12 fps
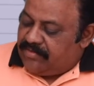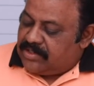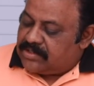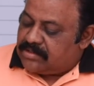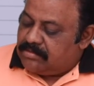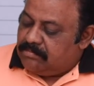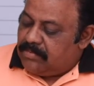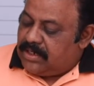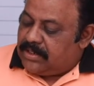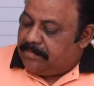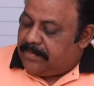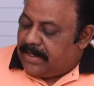hours
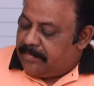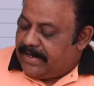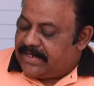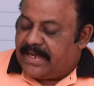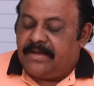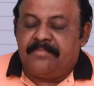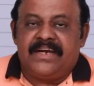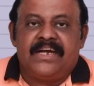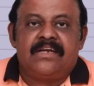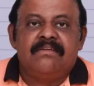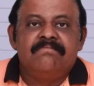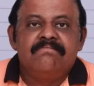multiplied by time
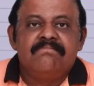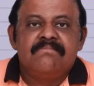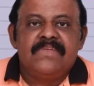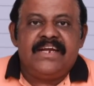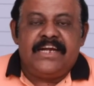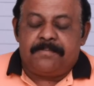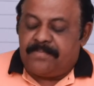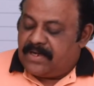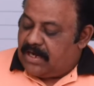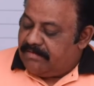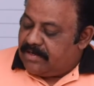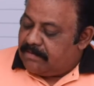rate eight
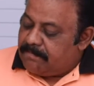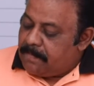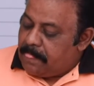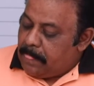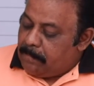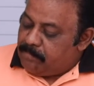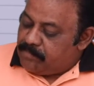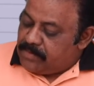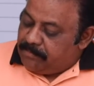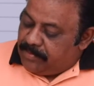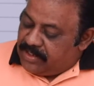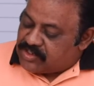per hour
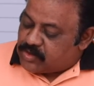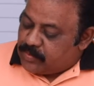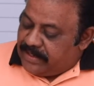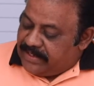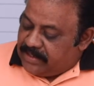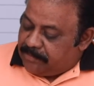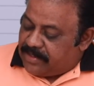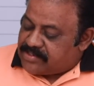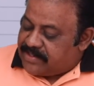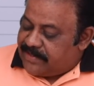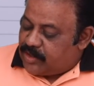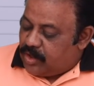plus twenty
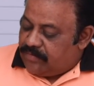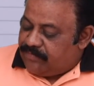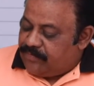percent of